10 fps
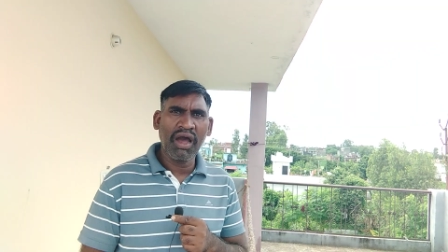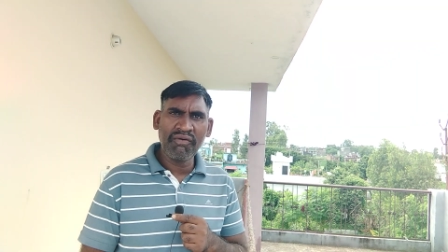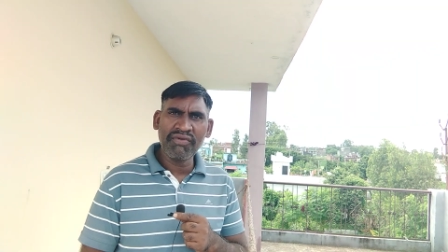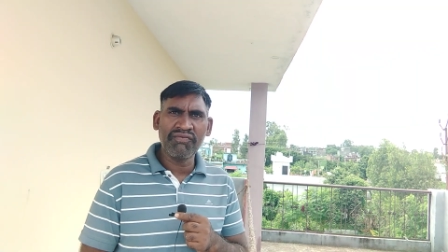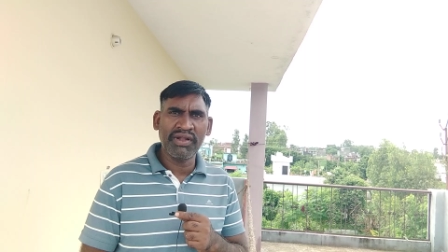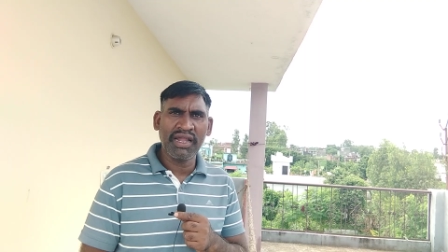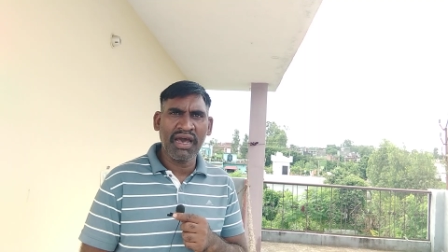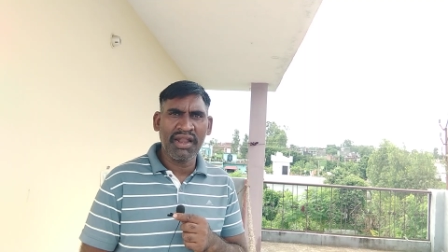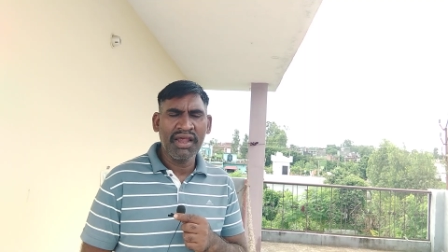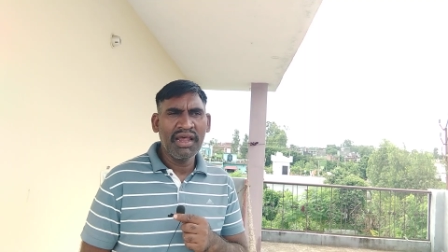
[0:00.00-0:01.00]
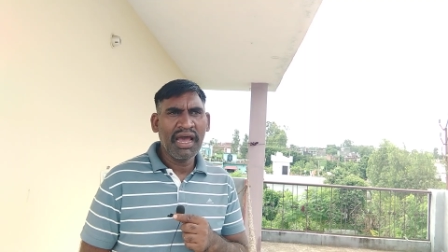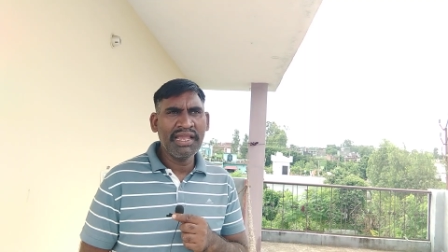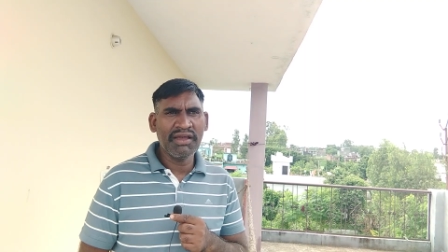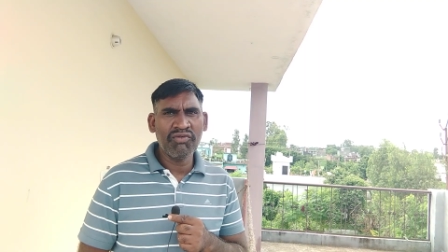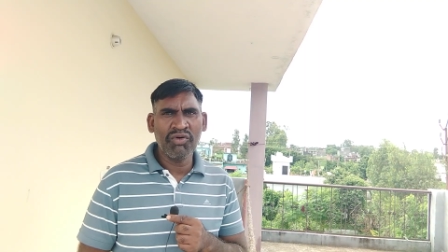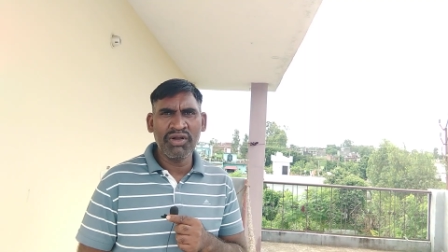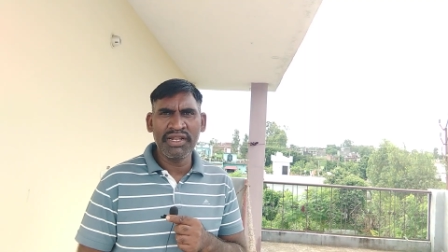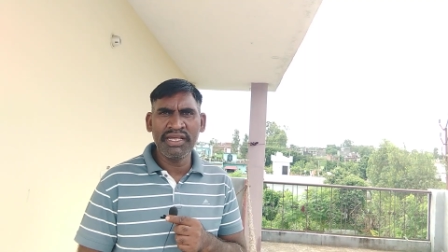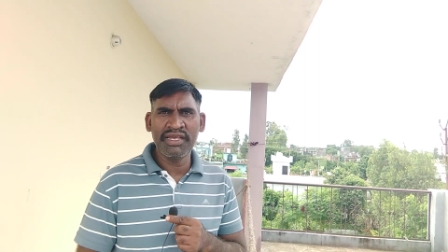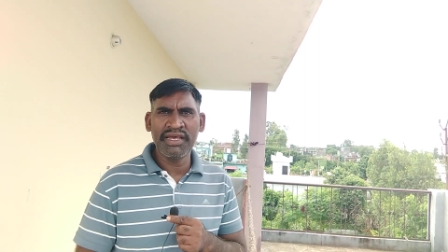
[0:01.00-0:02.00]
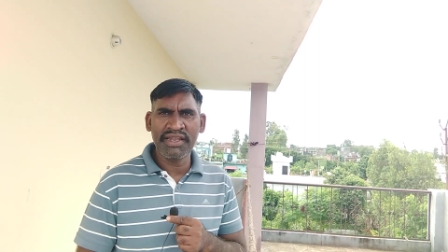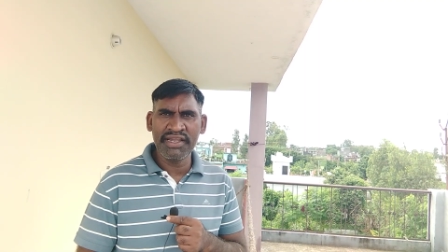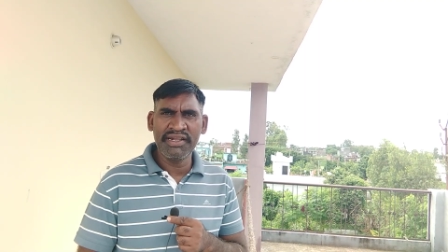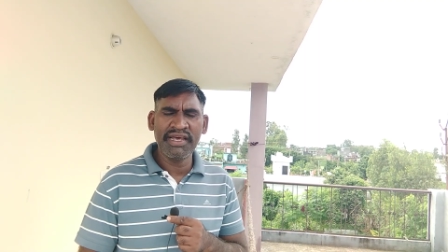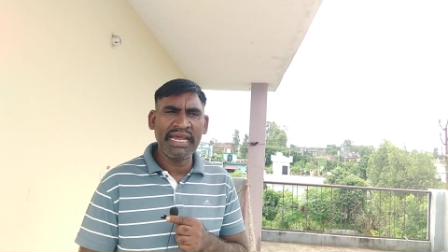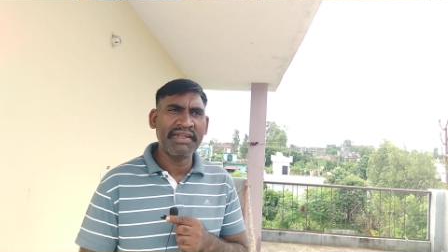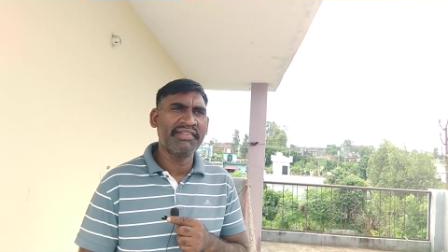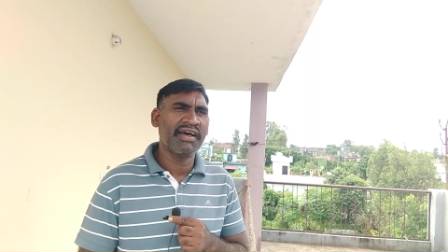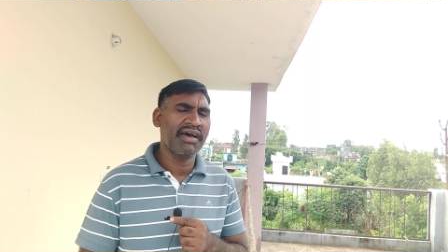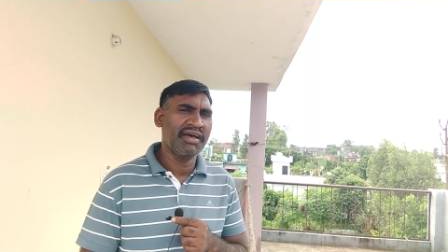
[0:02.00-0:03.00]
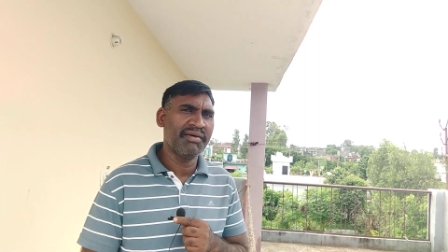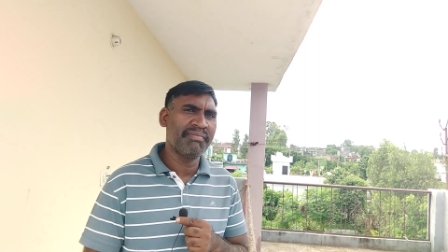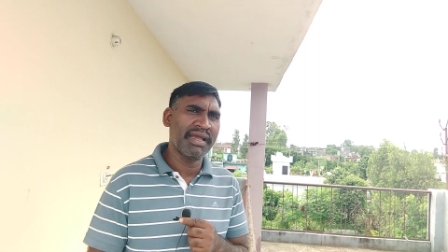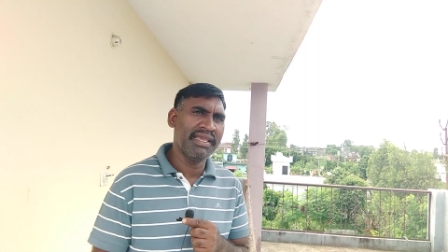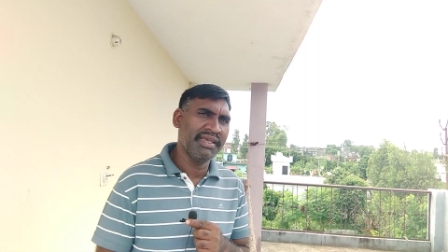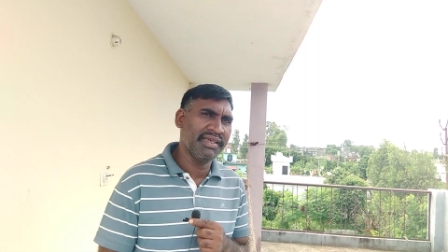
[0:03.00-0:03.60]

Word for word: after one hour I have already uh, read at the uh, my